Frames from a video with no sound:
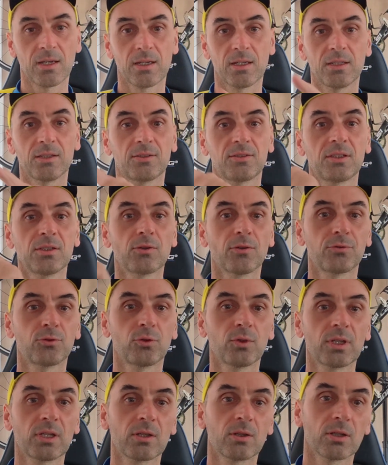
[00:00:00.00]
instead of
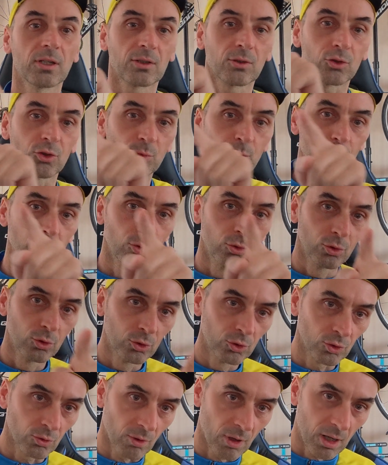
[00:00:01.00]
doing like a
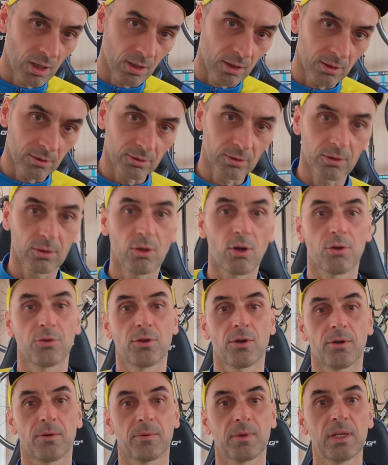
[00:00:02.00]
smooth round
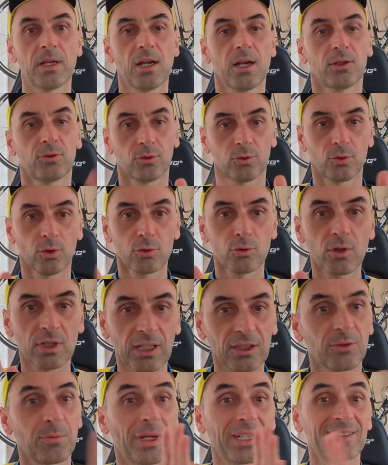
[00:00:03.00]
corner so don't look
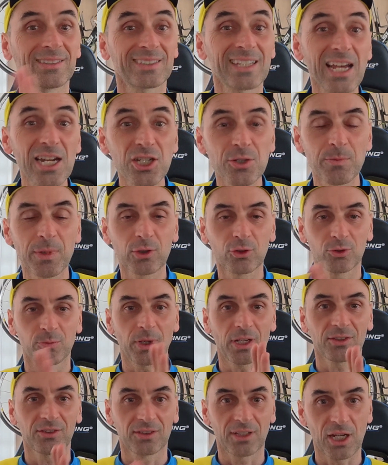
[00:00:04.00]
at my sketch because
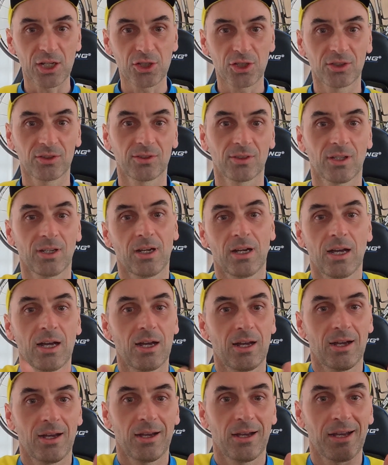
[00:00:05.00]
my sketch is
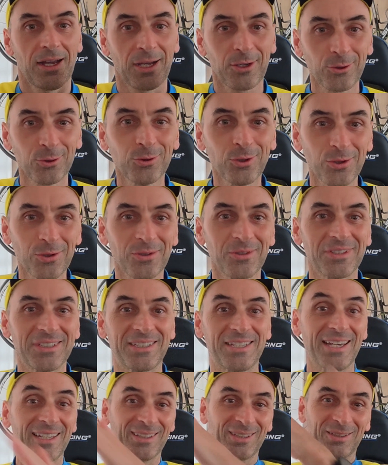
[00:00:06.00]
I couldn't
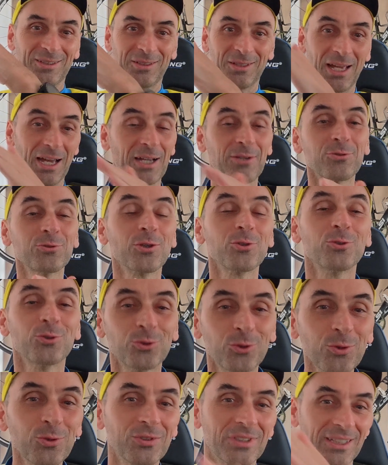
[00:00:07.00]
get I couldn't
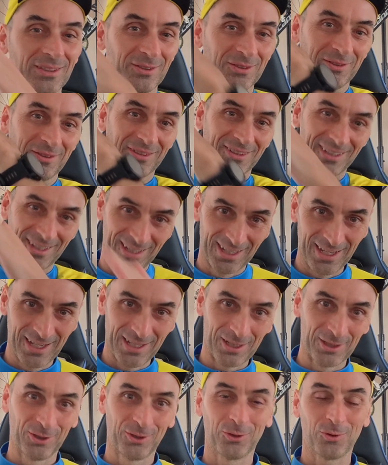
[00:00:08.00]
do that
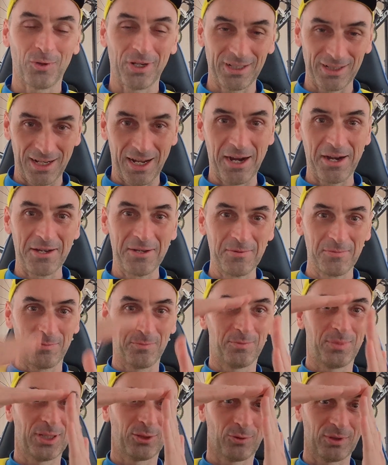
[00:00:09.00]
straight line
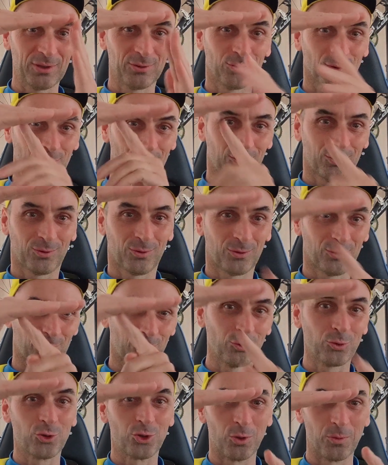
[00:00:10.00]
between those
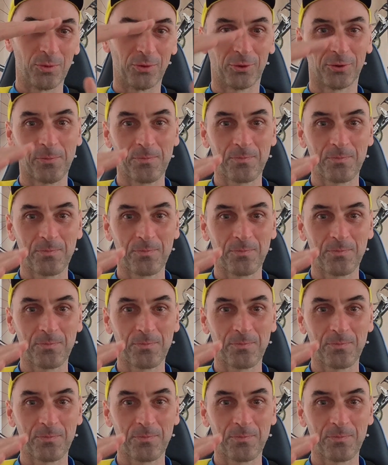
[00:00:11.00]
two tubes